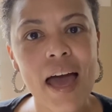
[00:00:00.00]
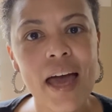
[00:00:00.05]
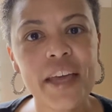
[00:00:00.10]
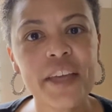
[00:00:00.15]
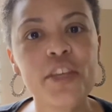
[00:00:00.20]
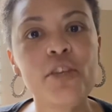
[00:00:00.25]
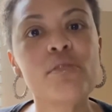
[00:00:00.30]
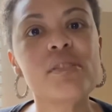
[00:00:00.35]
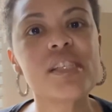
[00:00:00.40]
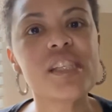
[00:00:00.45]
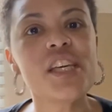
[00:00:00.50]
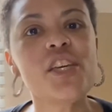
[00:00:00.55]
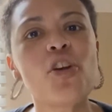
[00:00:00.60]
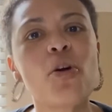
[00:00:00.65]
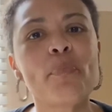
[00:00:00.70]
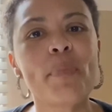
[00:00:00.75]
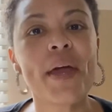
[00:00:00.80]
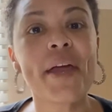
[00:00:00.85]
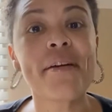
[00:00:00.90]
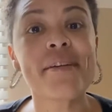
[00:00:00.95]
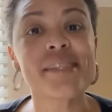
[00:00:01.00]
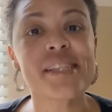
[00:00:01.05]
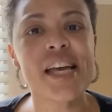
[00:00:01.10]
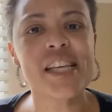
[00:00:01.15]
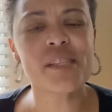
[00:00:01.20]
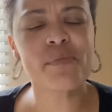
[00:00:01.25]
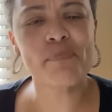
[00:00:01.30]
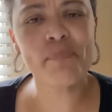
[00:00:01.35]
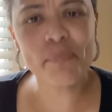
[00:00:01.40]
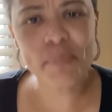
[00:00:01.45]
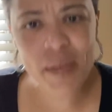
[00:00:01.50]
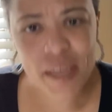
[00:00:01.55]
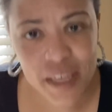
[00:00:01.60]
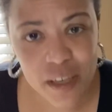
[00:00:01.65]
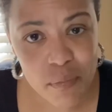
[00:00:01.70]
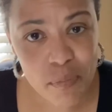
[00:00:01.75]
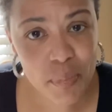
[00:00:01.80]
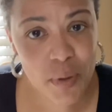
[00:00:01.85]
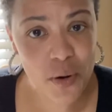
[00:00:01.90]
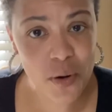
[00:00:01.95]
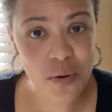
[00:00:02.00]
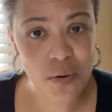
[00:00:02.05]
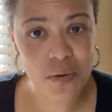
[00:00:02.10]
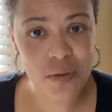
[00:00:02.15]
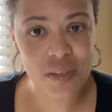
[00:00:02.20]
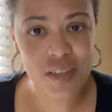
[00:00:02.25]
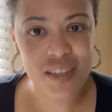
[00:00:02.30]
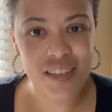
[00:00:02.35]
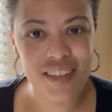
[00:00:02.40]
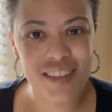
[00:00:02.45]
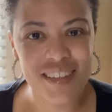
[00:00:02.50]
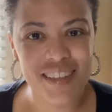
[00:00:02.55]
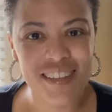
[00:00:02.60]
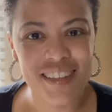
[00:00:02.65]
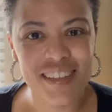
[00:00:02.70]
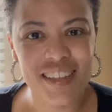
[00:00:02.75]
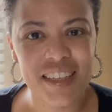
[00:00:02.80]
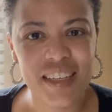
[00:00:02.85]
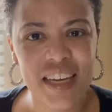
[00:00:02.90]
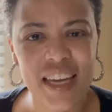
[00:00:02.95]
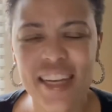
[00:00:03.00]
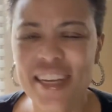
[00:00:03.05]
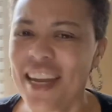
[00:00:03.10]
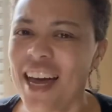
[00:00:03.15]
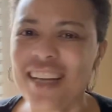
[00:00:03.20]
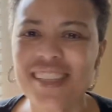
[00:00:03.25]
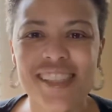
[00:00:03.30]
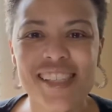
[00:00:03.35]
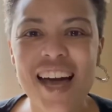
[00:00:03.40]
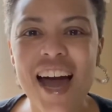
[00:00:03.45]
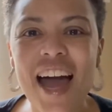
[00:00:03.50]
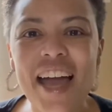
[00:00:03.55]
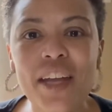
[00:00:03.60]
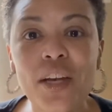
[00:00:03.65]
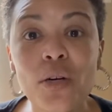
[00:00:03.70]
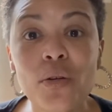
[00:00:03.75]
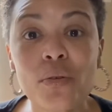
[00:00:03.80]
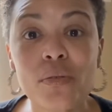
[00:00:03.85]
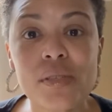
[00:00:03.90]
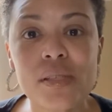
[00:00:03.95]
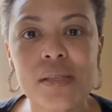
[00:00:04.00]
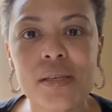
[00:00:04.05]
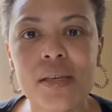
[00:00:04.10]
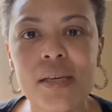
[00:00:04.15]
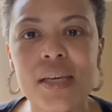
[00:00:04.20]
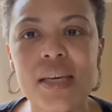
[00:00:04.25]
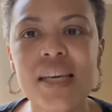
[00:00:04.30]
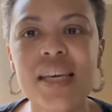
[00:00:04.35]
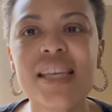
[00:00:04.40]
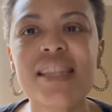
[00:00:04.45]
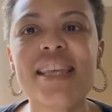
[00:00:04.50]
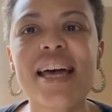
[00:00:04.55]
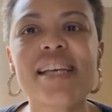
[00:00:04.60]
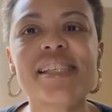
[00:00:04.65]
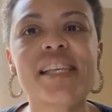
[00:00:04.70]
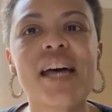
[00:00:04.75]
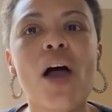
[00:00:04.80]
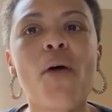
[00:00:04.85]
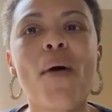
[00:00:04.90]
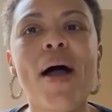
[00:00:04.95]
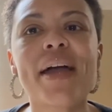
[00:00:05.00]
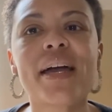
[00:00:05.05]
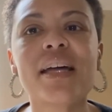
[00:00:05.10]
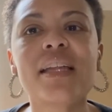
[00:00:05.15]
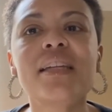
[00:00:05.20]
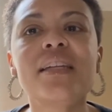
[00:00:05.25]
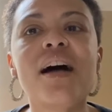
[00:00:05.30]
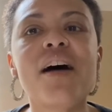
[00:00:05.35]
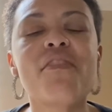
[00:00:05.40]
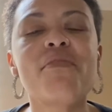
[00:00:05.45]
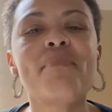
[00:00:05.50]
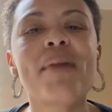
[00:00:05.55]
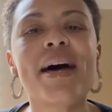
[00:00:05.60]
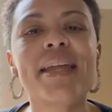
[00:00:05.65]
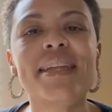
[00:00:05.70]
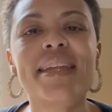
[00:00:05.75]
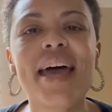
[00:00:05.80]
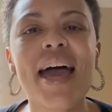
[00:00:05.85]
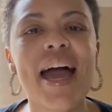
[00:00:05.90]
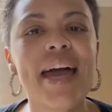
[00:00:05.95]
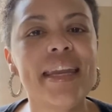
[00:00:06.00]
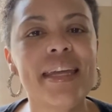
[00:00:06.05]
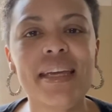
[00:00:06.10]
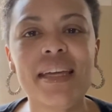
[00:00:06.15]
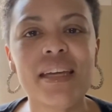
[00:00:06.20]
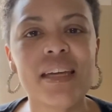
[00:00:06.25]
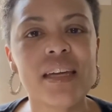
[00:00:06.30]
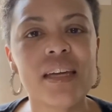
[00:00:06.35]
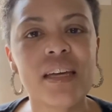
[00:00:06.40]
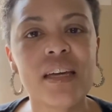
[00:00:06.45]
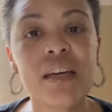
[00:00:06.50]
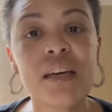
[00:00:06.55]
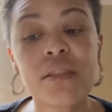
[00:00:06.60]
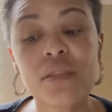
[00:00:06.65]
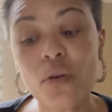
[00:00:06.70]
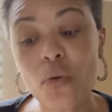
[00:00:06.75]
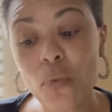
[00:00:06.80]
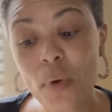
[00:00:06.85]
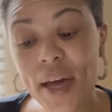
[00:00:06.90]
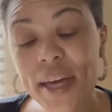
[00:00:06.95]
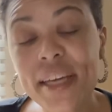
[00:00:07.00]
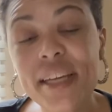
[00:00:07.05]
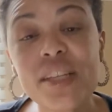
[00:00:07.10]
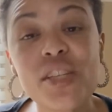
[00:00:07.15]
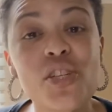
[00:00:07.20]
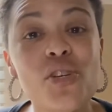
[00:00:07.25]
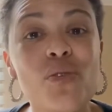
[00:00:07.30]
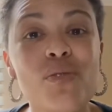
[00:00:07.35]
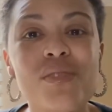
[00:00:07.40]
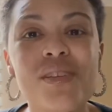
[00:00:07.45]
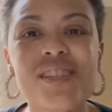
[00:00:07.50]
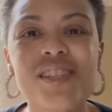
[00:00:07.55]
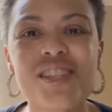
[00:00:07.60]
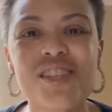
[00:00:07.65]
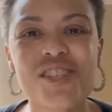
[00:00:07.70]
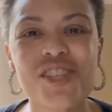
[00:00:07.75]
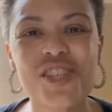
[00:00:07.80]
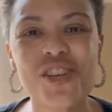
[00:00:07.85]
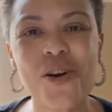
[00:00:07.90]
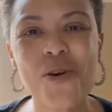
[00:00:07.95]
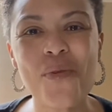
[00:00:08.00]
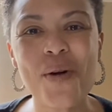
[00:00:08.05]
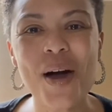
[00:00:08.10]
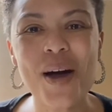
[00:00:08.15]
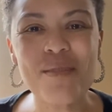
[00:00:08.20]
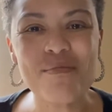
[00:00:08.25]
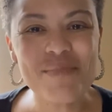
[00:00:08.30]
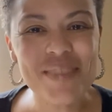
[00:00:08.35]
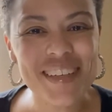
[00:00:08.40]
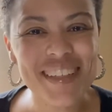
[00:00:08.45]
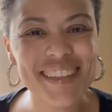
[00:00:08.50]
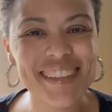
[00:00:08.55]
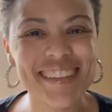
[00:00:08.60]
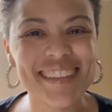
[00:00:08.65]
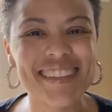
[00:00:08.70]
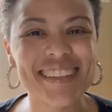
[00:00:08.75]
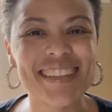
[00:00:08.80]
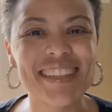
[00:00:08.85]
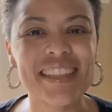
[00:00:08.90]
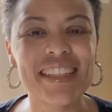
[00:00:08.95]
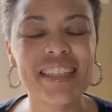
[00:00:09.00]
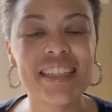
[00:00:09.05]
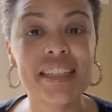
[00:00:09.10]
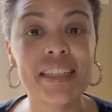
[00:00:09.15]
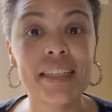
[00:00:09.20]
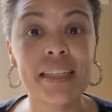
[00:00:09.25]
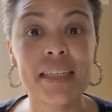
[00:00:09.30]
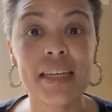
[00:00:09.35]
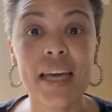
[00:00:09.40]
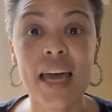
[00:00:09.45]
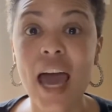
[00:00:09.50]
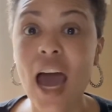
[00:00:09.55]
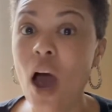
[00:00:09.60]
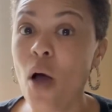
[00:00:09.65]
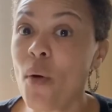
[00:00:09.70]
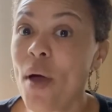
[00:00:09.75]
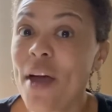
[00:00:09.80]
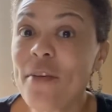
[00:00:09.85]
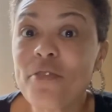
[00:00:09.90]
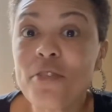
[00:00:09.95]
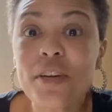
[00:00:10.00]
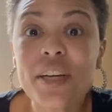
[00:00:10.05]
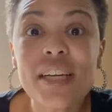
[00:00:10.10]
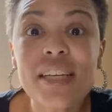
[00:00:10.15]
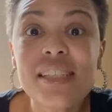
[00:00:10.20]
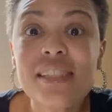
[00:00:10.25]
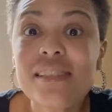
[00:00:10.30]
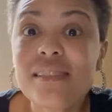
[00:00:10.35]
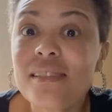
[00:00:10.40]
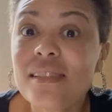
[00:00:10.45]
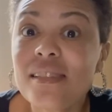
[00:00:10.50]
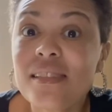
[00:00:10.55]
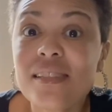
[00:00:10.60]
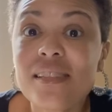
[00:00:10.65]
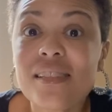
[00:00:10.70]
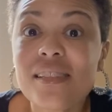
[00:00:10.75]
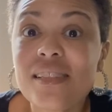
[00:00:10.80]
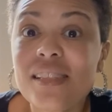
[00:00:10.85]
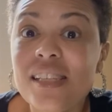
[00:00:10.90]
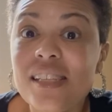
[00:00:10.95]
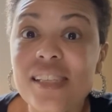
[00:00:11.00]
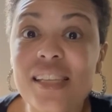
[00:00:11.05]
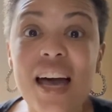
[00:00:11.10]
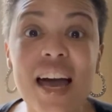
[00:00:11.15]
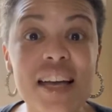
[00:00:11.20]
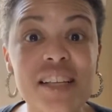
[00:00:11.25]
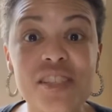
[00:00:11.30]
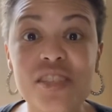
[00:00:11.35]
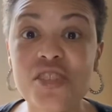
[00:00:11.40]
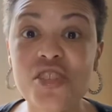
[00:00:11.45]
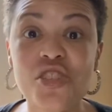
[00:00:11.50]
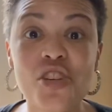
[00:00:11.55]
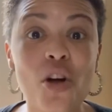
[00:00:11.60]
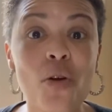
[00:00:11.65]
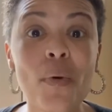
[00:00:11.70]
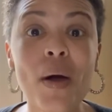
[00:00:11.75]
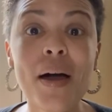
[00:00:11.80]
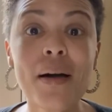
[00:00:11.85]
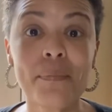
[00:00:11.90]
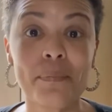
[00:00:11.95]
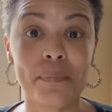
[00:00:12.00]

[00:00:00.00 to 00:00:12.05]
You see your parents as people and not titles. That's how I can love my daddy the way he chooses to show up. However he decides to show up.